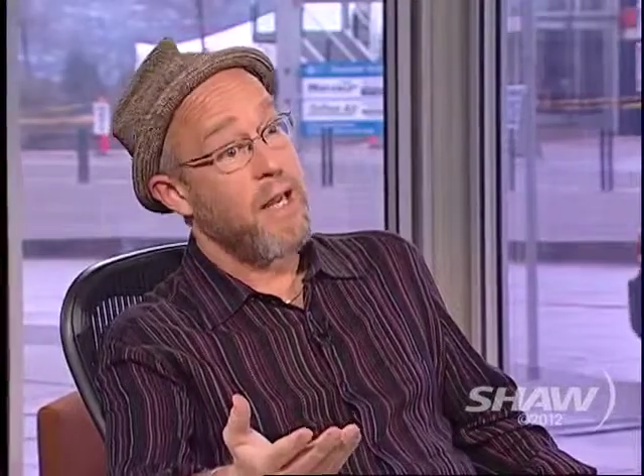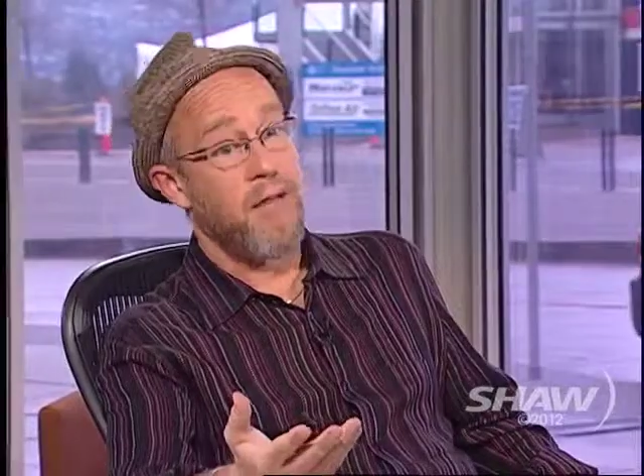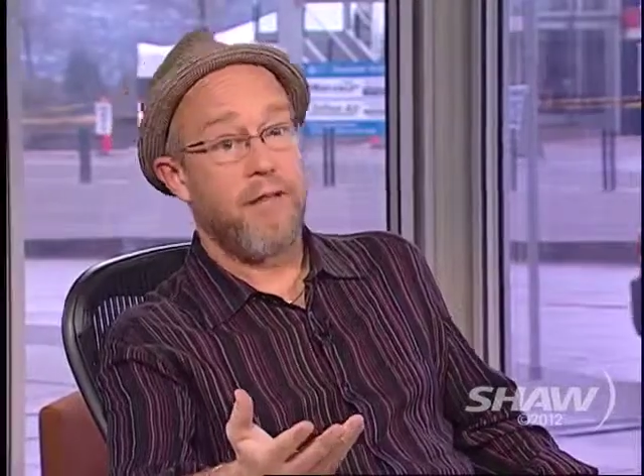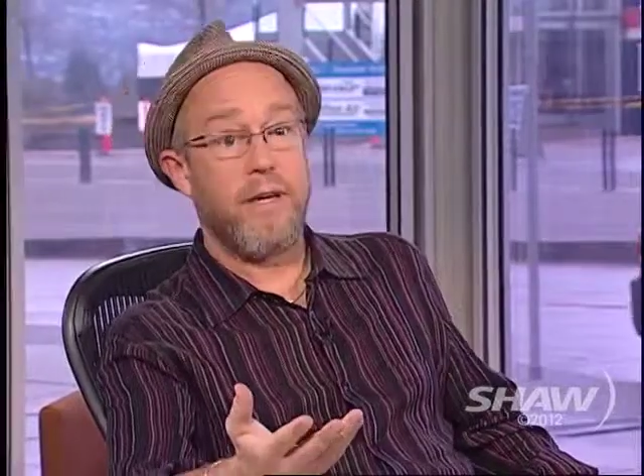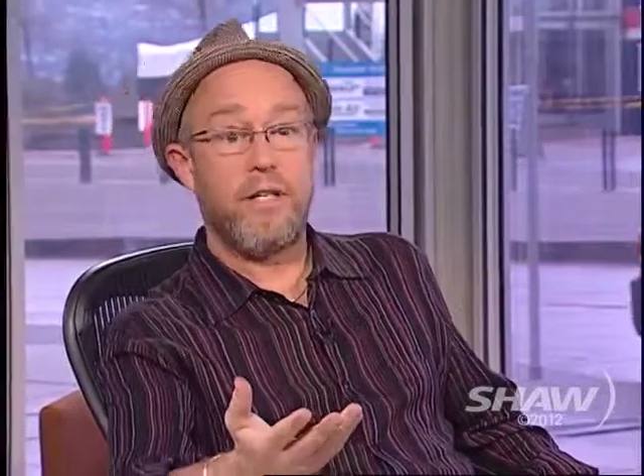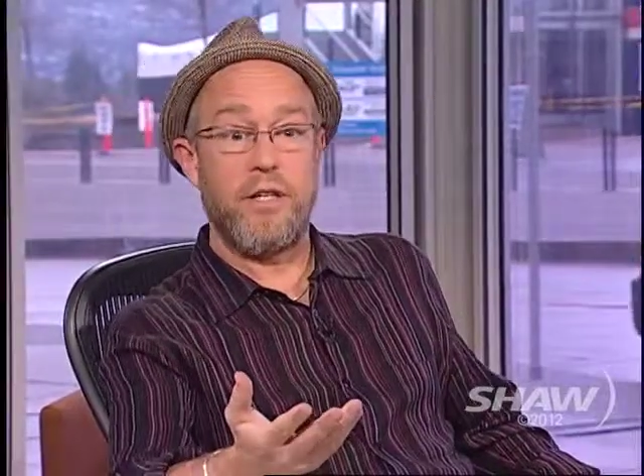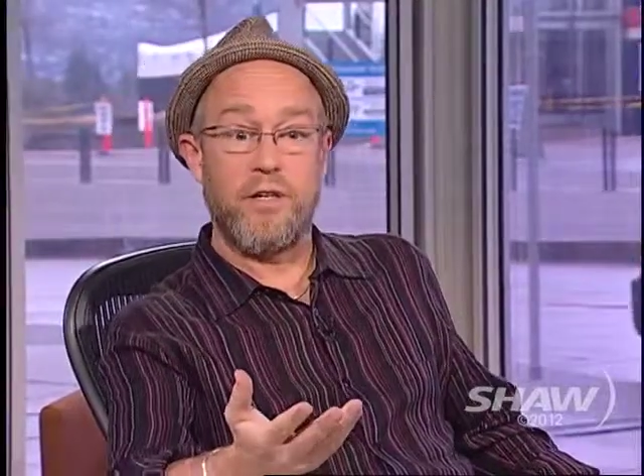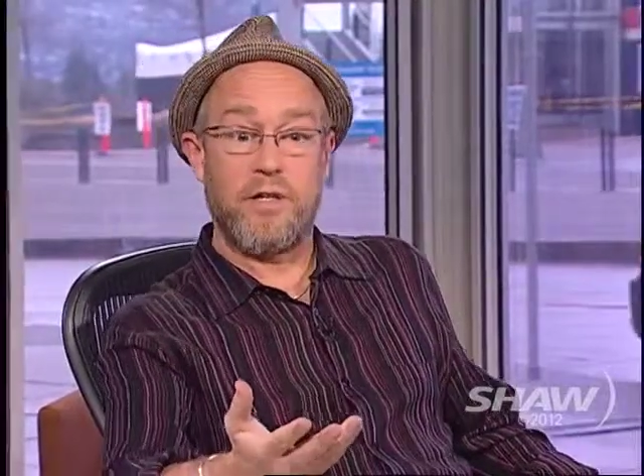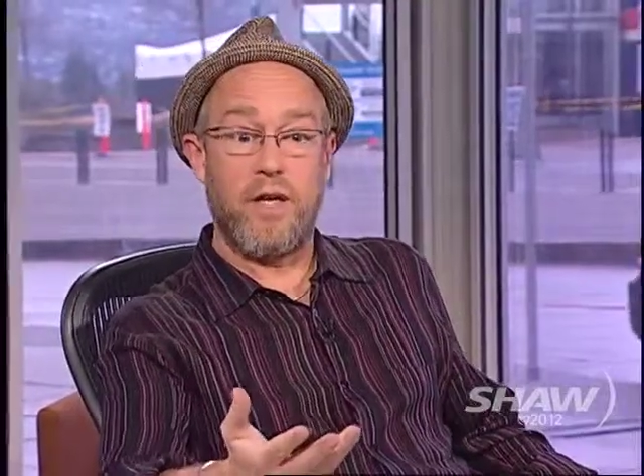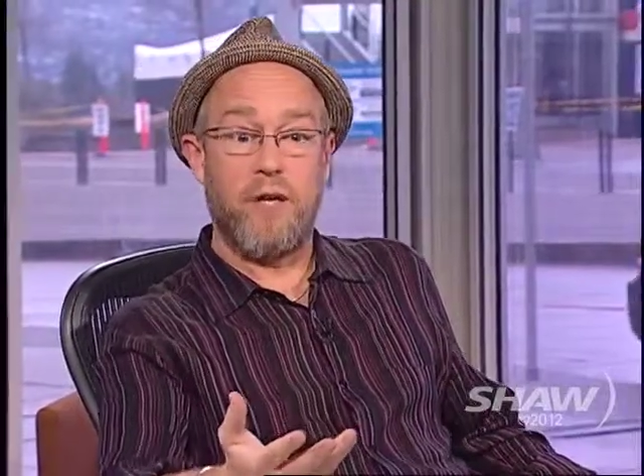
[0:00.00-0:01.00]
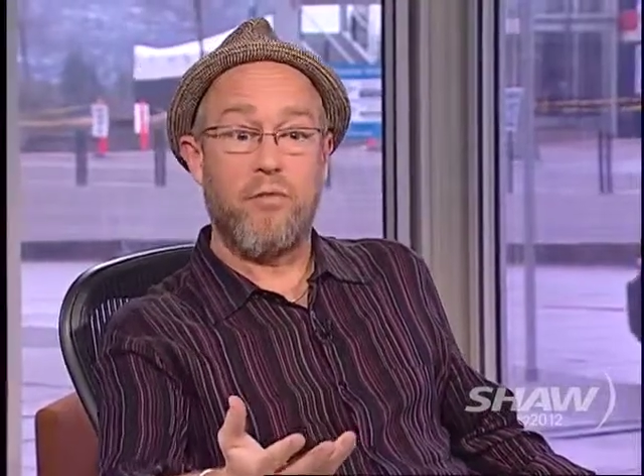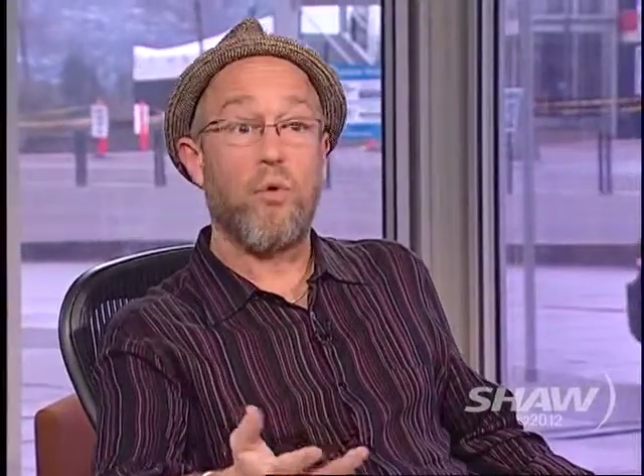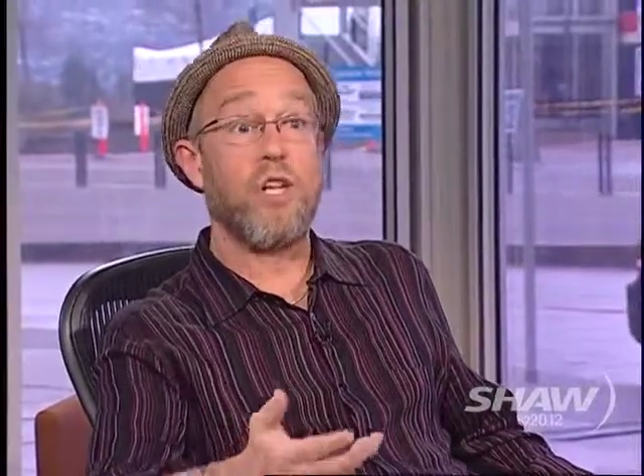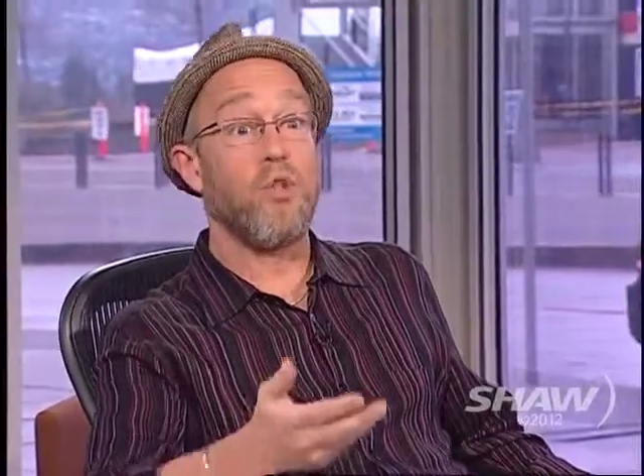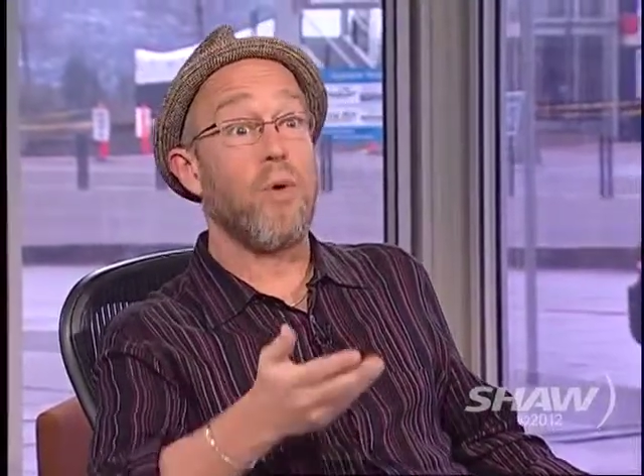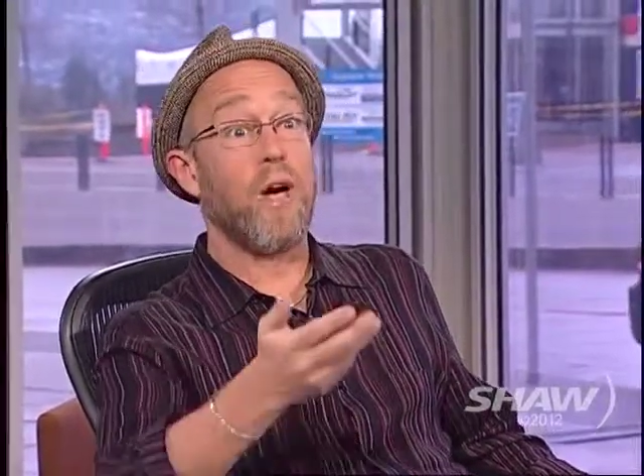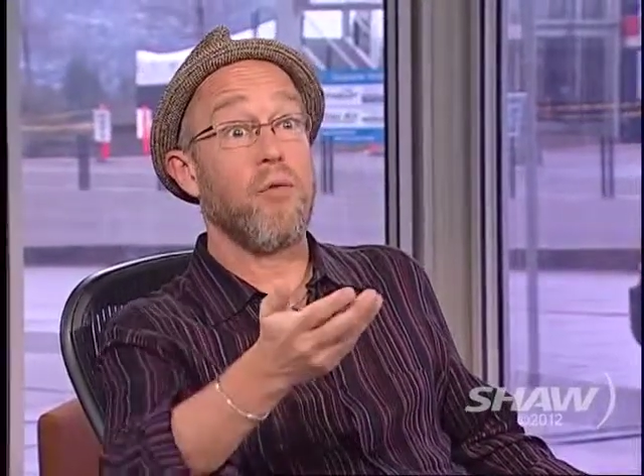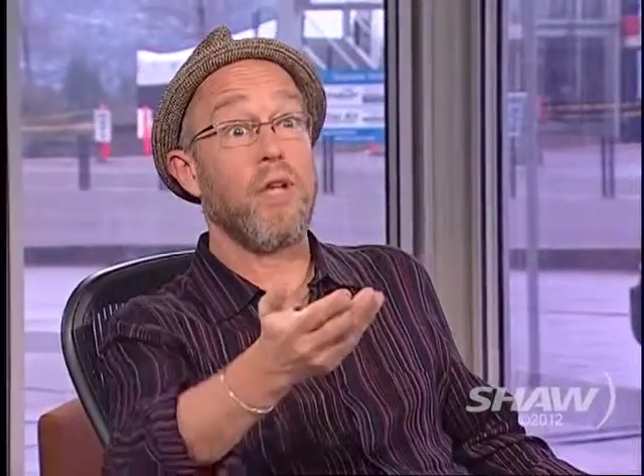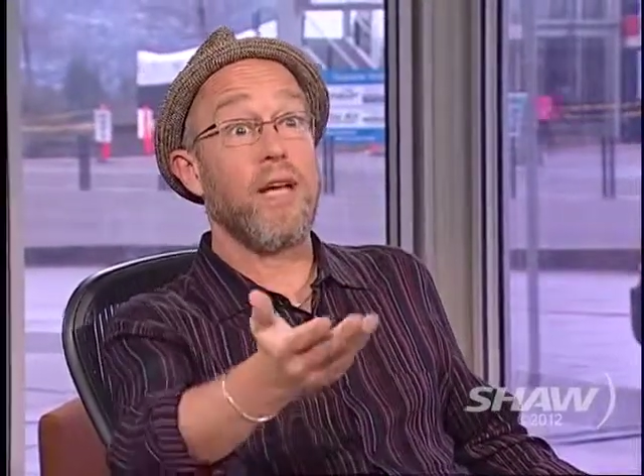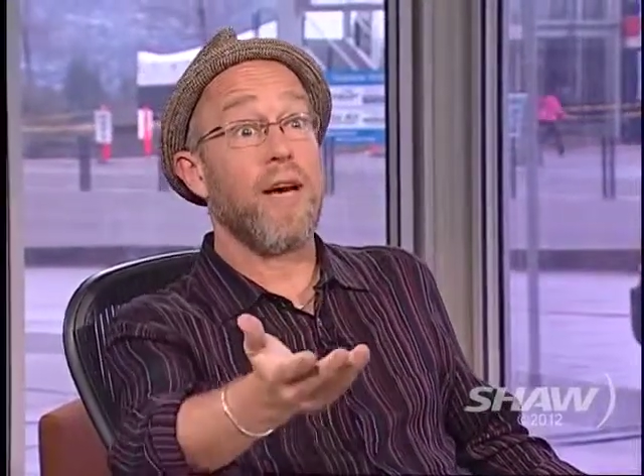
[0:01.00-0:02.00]
and think to yourself, what do I
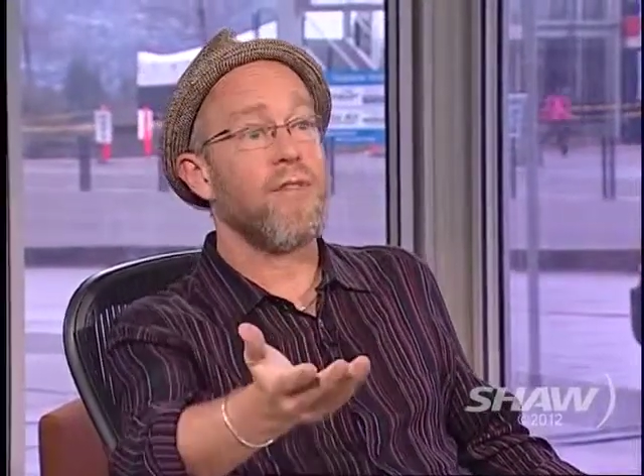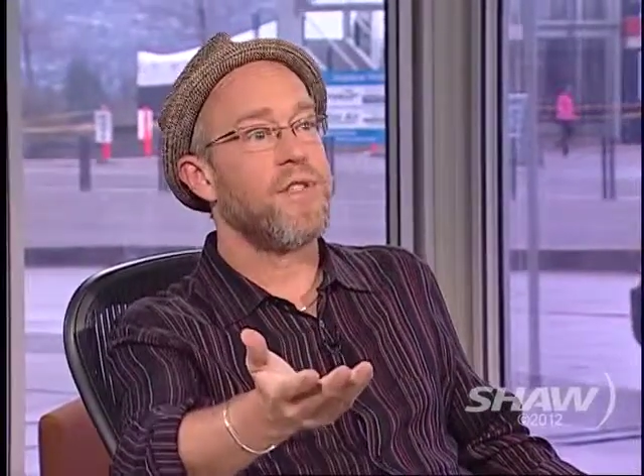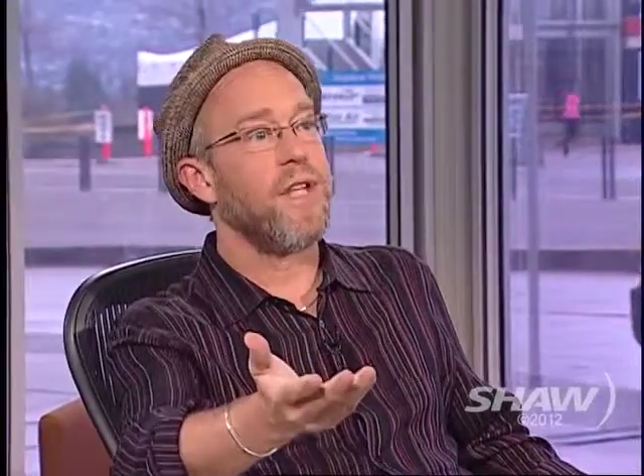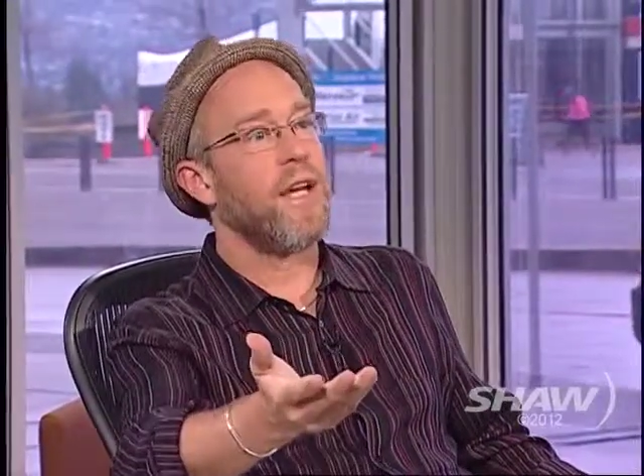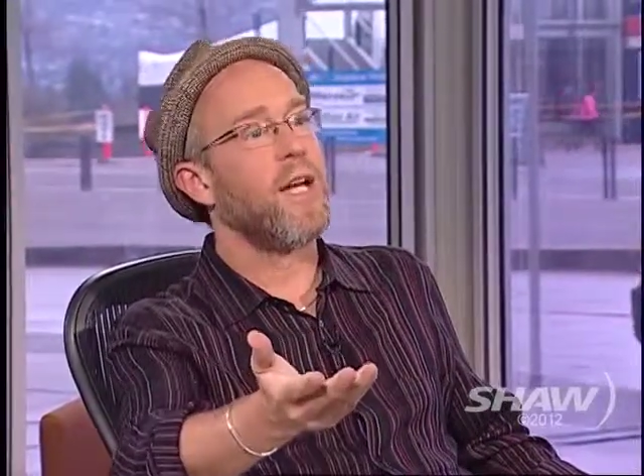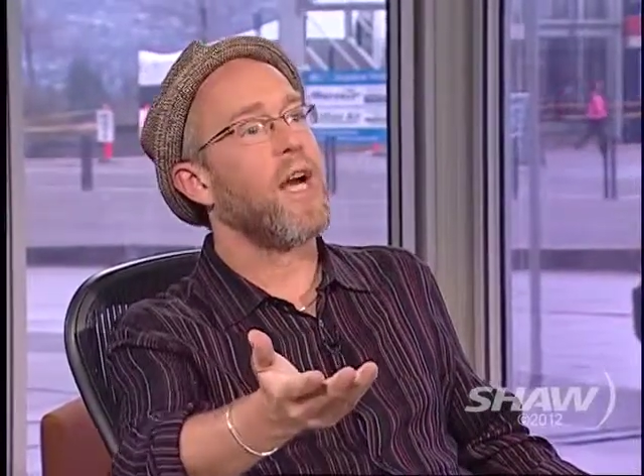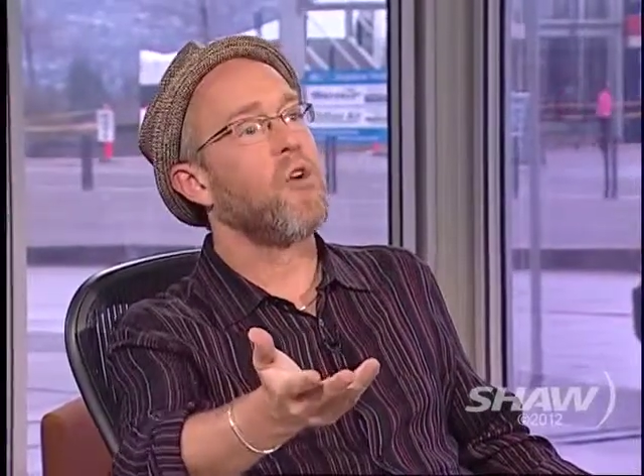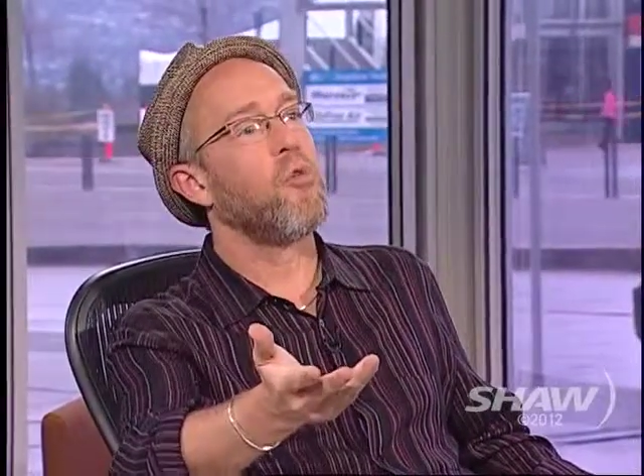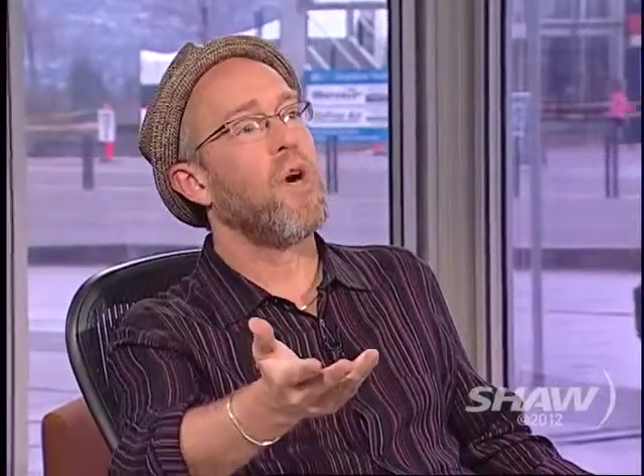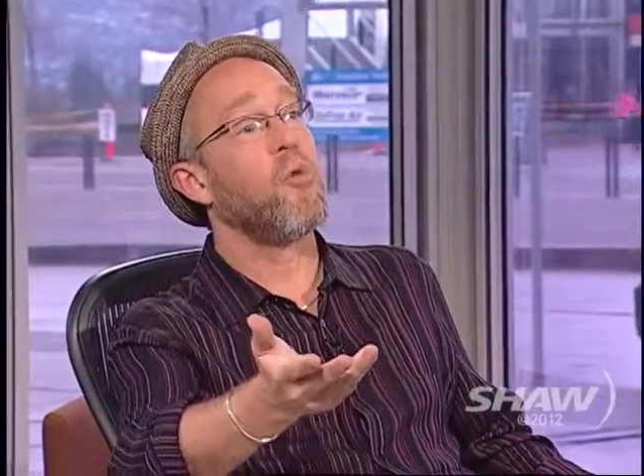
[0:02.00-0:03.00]
really have to say and how I